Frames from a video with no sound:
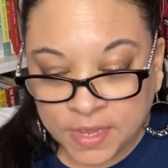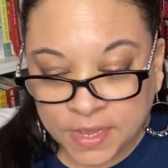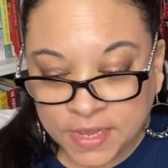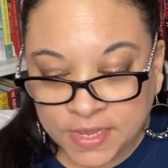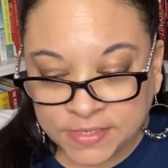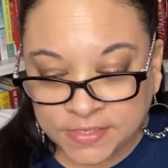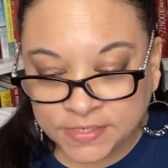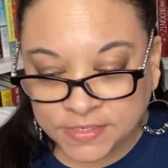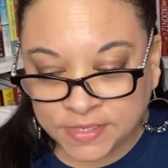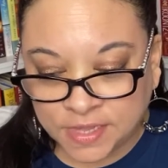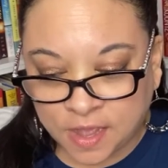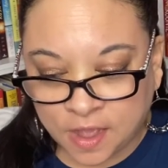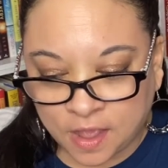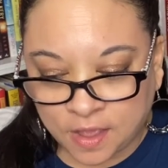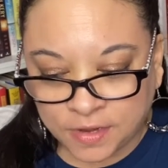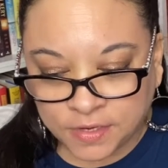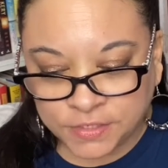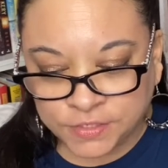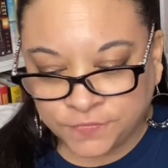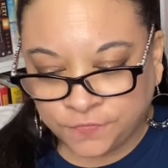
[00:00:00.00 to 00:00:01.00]
It's the
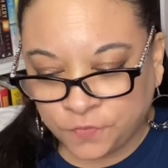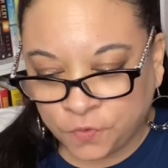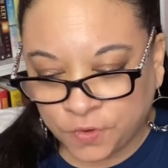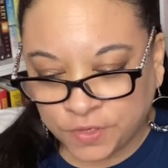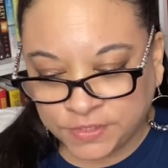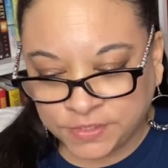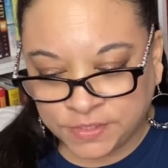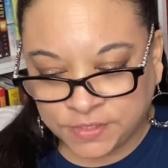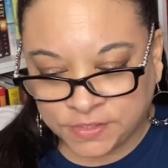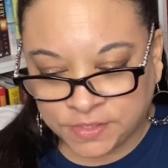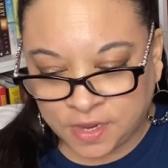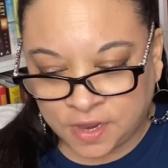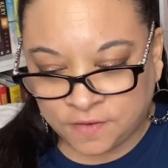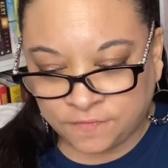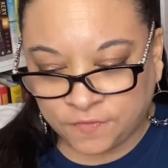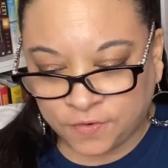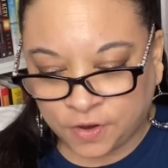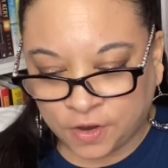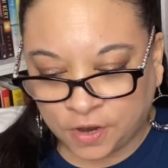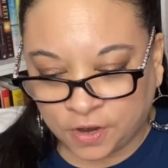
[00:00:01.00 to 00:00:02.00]
hottest voice he's
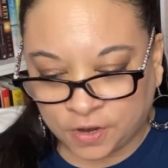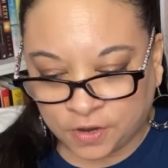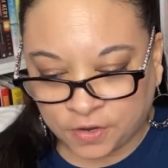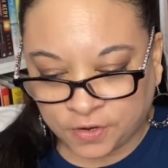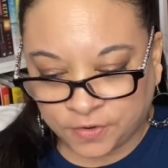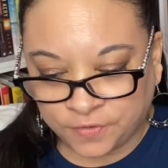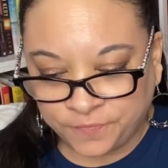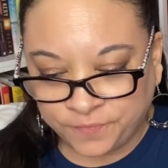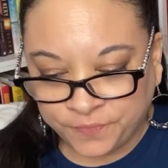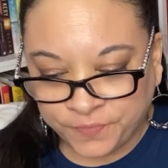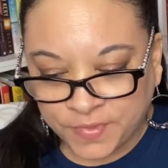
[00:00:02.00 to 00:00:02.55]
ever heard.